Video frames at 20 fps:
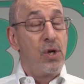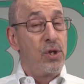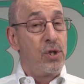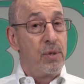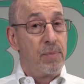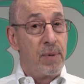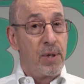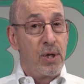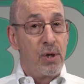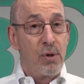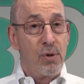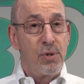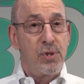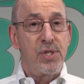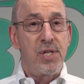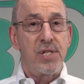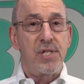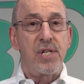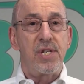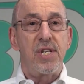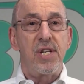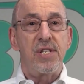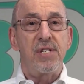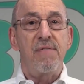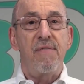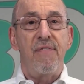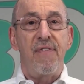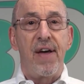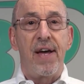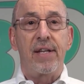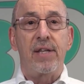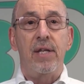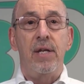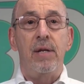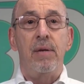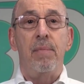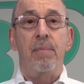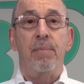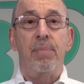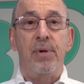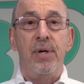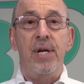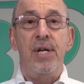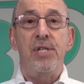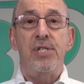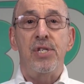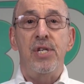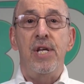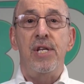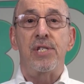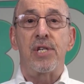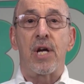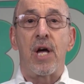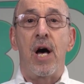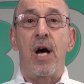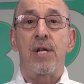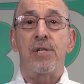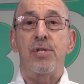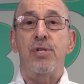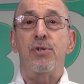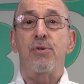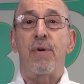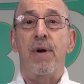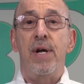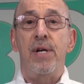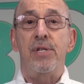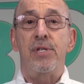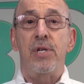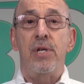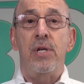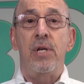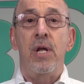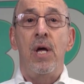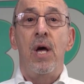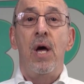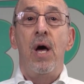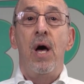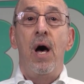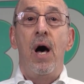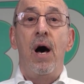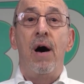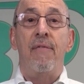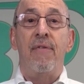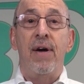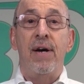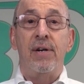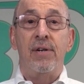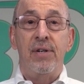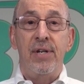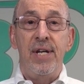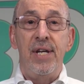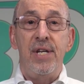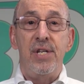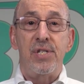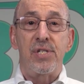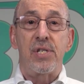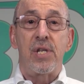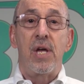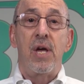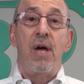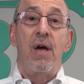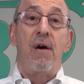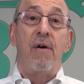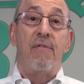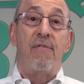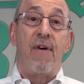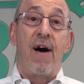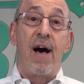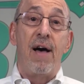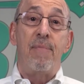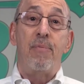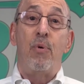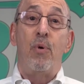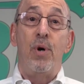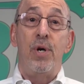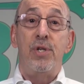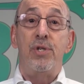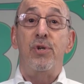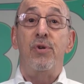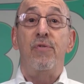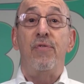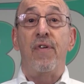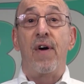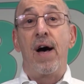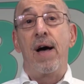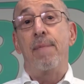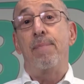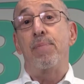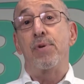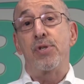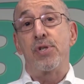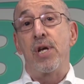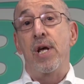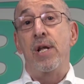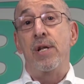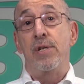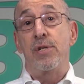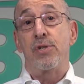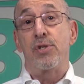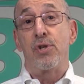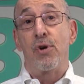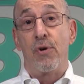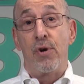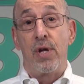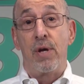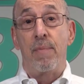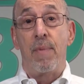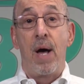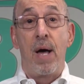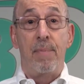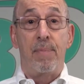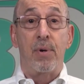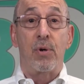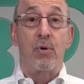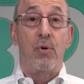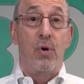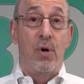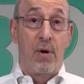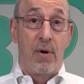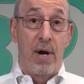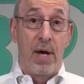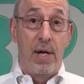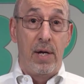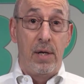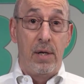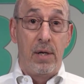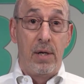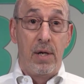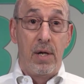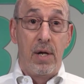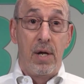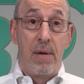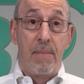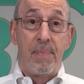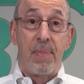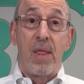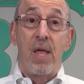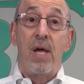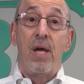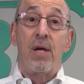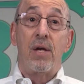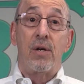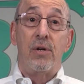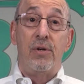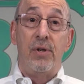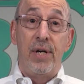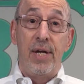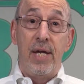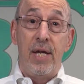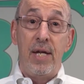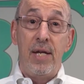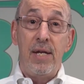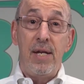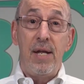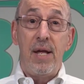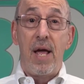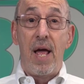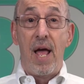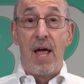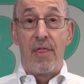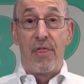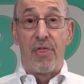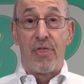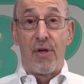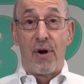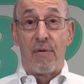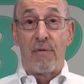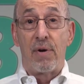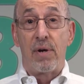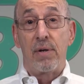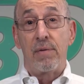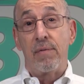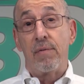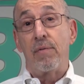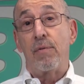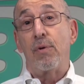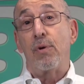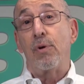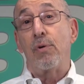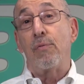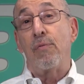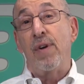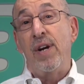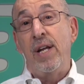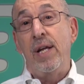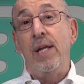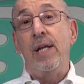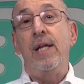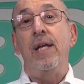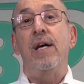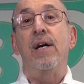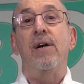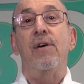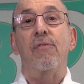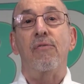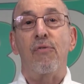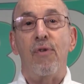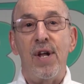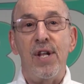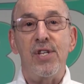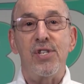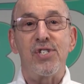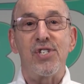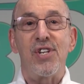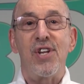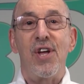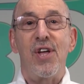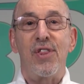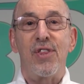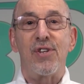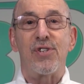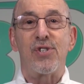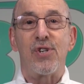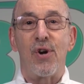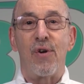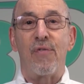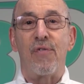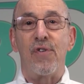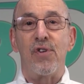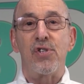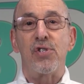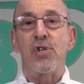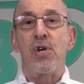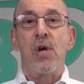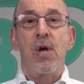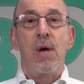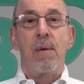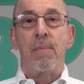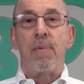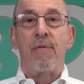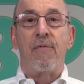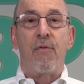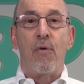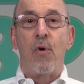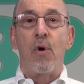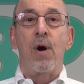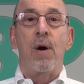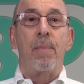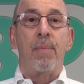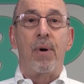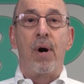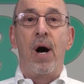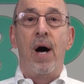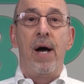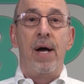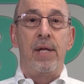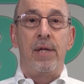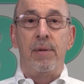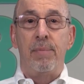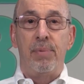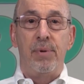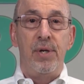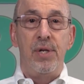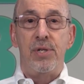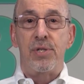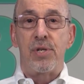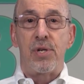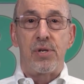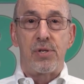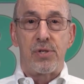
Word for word: To be used as a disinfectant, bleach needs a concentration of at least 5.25% sodium hypochlorite. Clean and thoroughly rinse the surface before applying the bleach